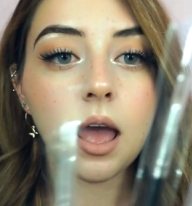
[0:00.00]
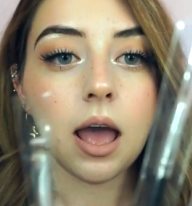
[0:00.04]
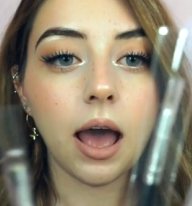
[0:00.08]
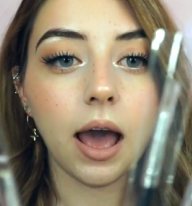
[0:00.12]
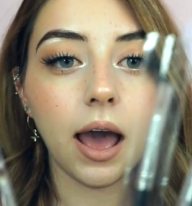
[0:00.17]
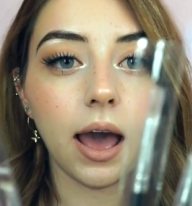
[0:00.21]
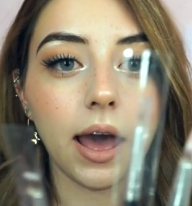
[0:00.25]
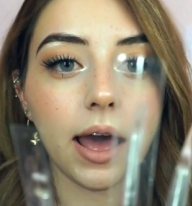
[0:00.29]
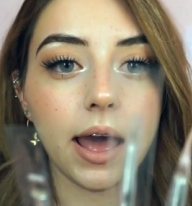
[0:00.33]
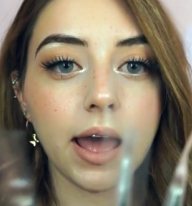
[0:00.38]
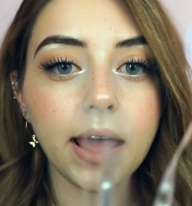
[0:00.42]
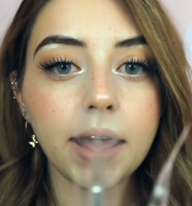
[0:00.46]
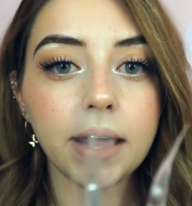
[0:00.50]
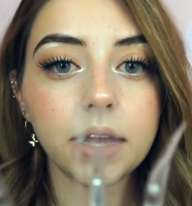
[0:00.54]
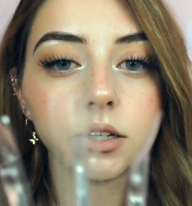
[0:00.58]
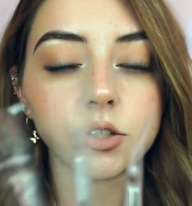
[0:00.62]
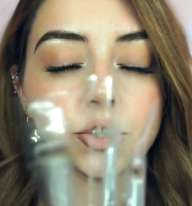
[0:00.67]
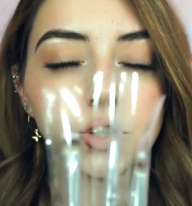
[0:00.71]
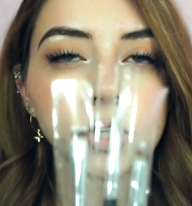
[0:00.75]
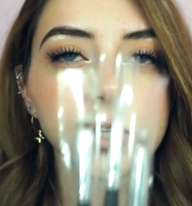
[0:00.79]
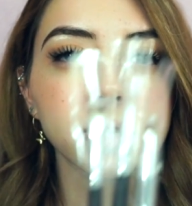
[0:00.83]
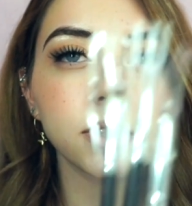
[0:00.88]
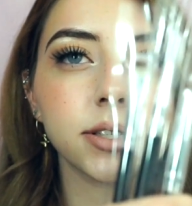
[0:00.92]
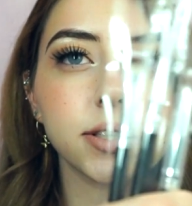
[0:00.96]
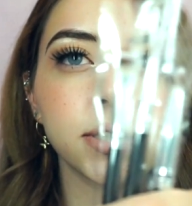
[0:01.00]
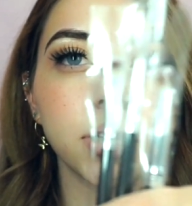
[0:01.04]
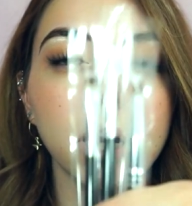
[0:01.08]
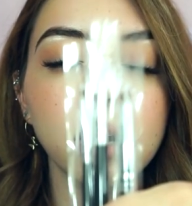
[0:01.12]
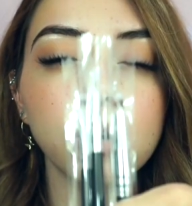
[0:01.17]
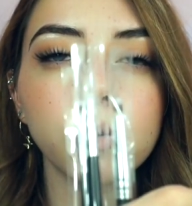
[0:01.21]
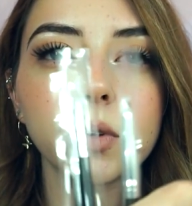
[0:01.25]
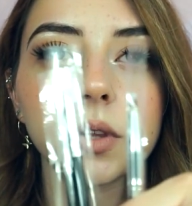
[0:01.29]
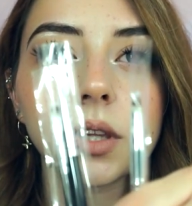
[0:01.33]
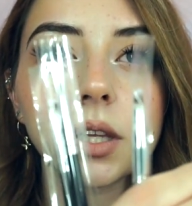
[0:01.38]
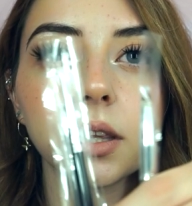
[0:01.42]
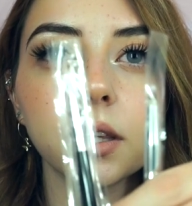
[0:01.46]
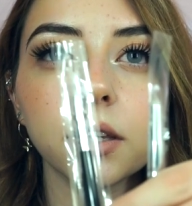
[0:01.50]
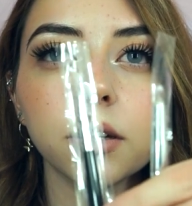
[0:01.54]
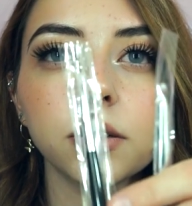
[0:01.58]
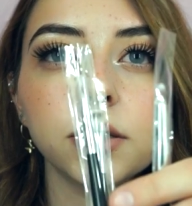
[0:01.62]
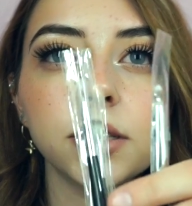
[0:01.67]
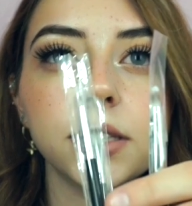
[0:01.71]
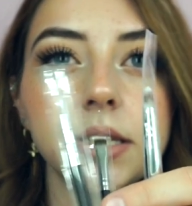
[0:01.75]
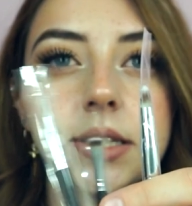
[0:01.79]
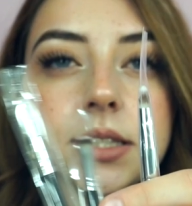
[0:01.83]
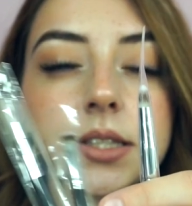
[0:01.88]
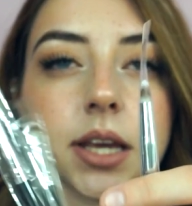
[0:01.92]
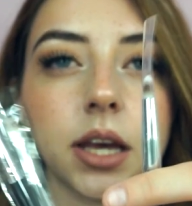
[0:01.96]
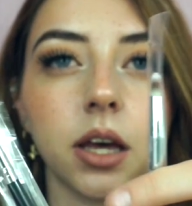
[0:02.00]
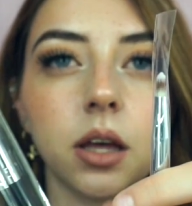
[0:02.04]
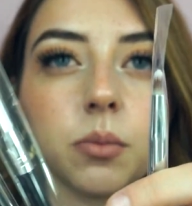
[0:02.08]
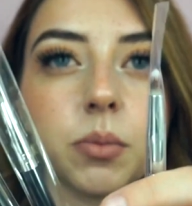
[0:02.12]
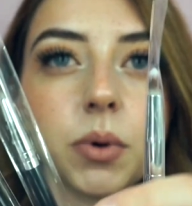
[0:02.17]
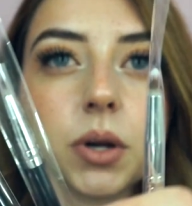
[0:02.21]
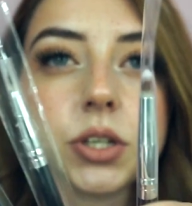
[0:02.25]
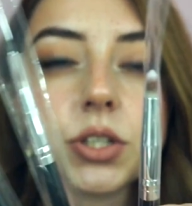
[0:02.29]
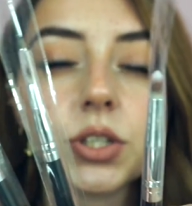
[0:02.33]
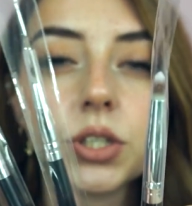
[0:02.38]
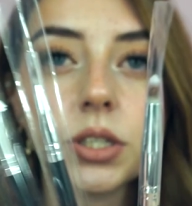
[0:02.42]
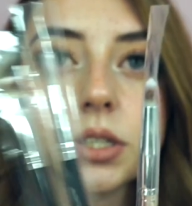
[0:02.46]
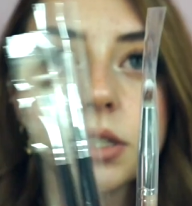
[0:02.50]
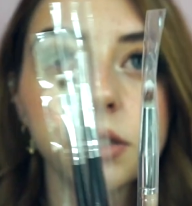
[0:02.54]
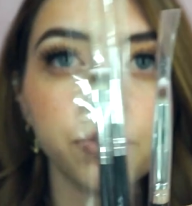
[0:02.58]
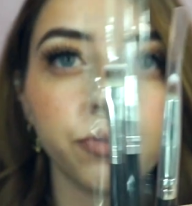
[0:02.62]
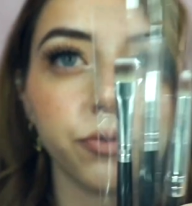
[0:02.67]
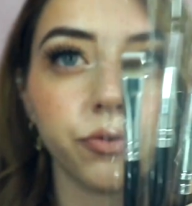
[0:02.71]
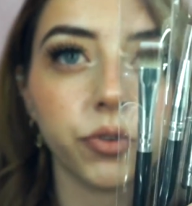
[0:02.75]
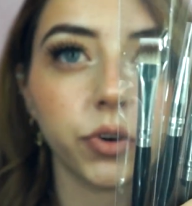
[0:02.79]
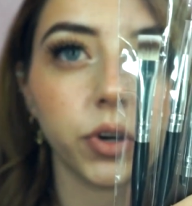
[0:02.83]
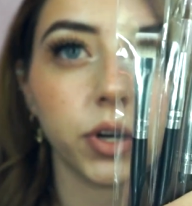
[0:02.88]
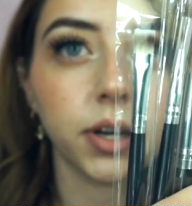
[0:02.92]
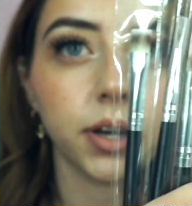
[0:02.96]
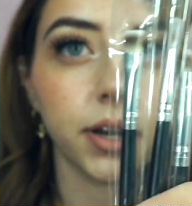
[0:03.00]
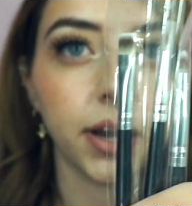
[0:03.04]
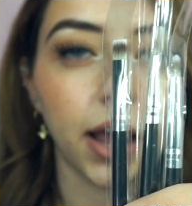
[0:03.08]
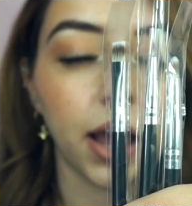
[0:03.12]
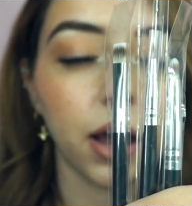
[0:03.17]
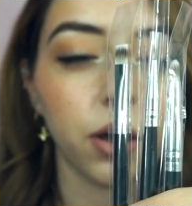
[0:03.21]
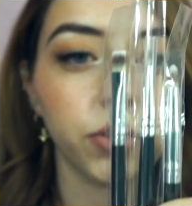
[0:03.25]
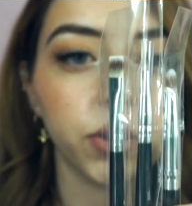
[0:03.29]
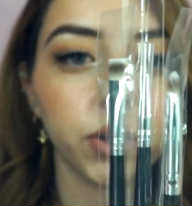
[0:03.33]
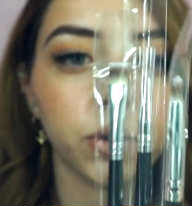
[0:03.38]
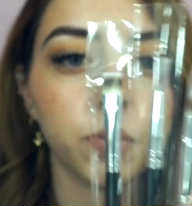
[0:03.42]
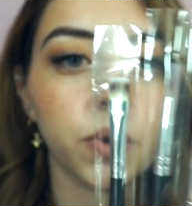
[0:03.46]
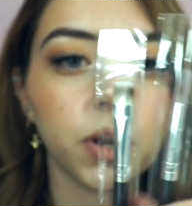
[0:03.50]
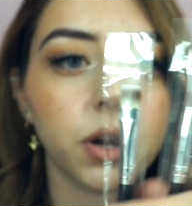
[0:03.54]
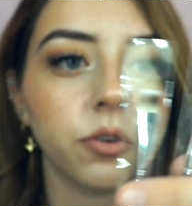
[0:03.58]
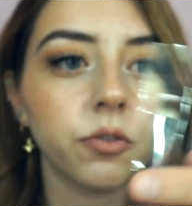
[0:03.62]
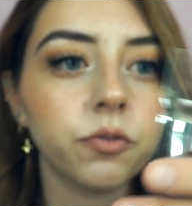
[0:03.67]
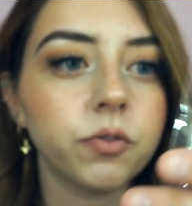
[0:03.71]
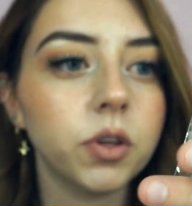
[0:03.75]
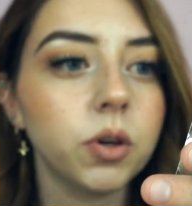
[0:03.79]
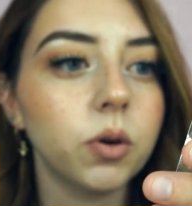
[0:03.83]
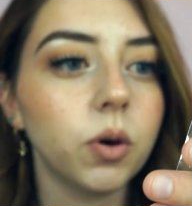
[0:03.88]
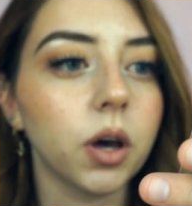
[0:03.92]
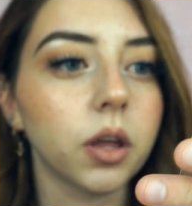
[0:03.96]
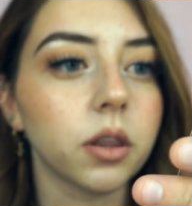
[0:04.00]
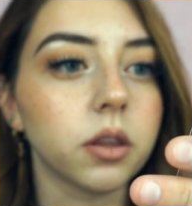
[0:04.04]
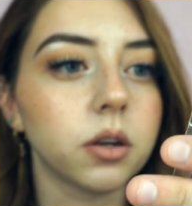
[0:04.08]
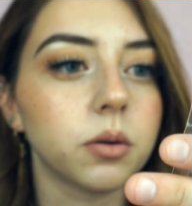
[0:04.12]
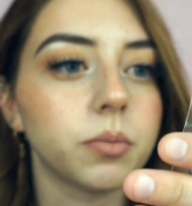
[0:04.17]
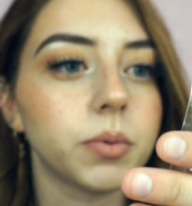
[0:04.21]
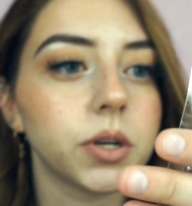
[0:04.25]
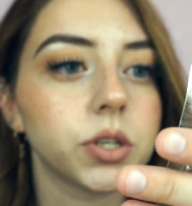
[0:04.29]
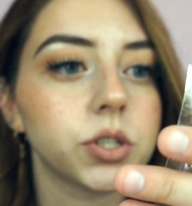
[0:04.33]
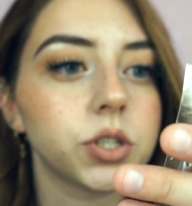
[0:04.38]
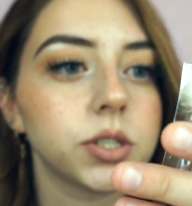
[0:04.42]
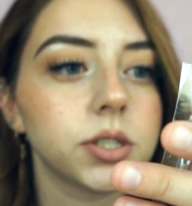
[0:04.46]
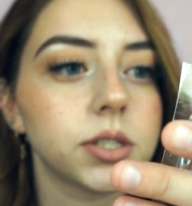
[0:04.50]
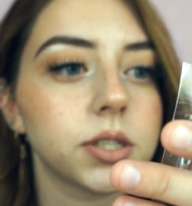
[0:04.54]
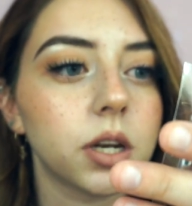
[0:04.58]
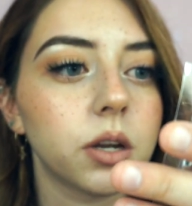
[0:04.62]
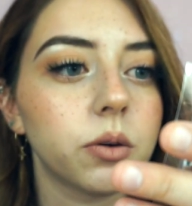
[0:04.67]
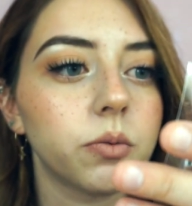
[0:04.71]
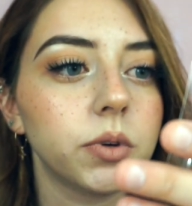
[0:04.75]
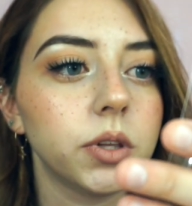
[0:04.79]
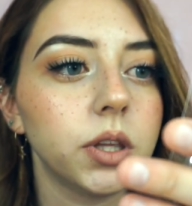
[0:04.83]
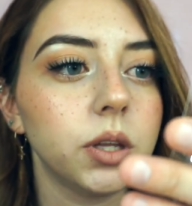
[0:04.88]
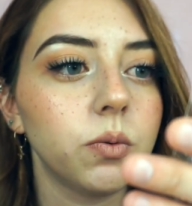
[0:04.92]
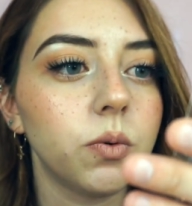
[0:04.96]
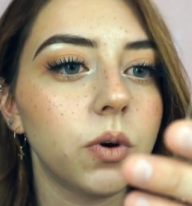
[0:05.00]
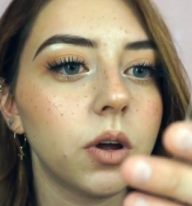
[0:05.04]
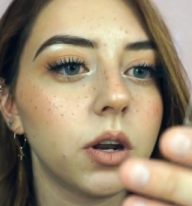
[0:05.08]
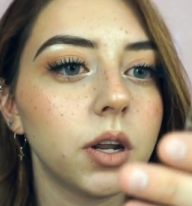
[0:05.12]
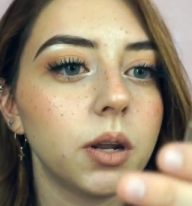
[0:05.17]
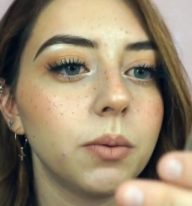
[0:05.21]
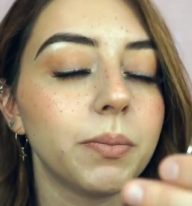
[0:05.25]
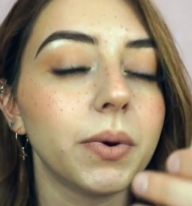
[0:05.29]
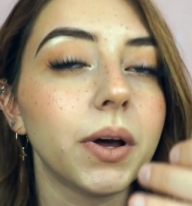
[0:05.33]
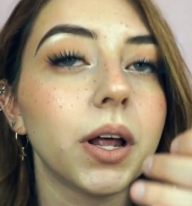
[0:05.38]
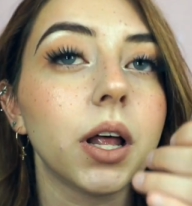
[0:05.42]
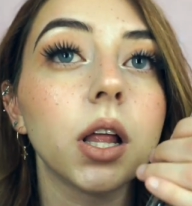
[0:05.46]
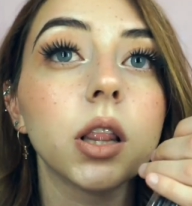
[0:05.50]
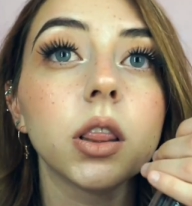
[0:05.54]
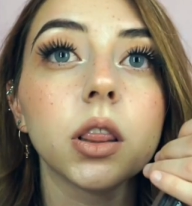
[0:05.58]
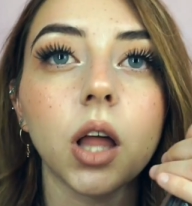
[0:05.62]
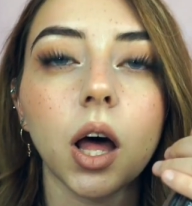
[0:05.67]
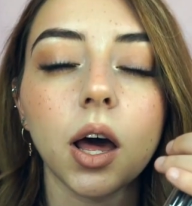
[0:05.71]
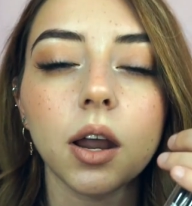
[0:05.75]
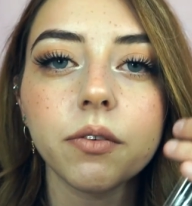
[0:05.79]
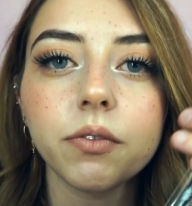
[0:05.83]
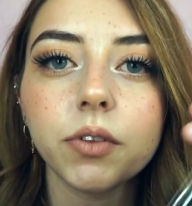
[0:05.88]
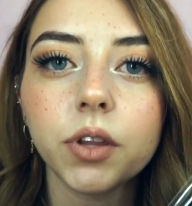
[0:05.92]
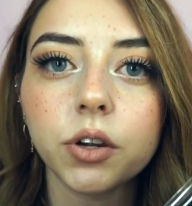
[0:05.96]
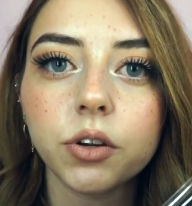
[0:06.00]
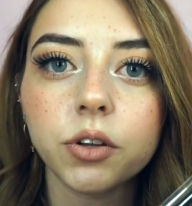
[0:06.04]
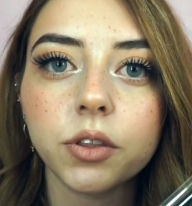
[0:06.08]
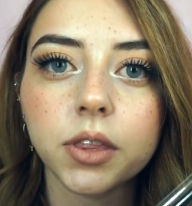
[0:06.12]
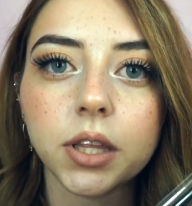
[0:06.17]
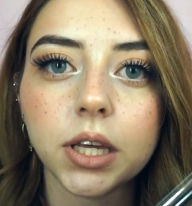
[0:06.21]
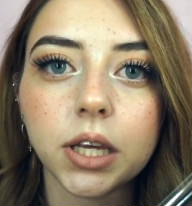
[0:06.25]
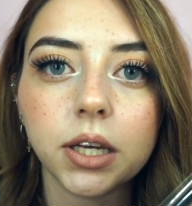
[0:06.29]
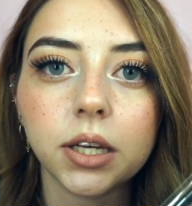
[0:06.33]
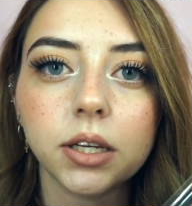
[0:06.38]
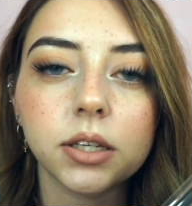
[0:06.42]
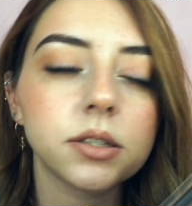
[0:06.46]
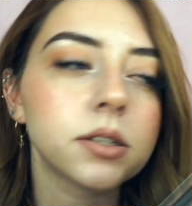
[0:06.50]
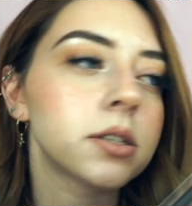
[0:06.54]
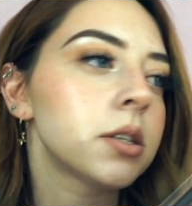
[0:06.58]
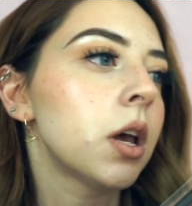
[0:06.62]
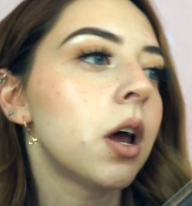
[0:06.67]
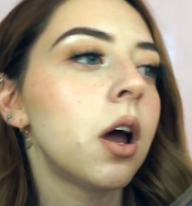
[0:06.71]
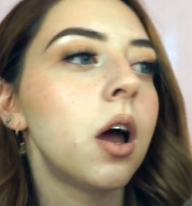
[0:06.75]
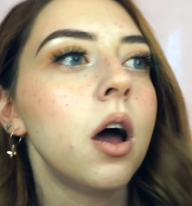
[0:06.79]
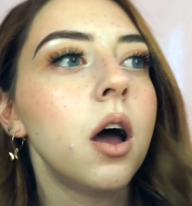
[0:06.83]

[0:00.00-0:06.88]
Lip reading: I just stuck with the little detail brushes for now. There were a few other brushes that I really wanted, but a lot of their things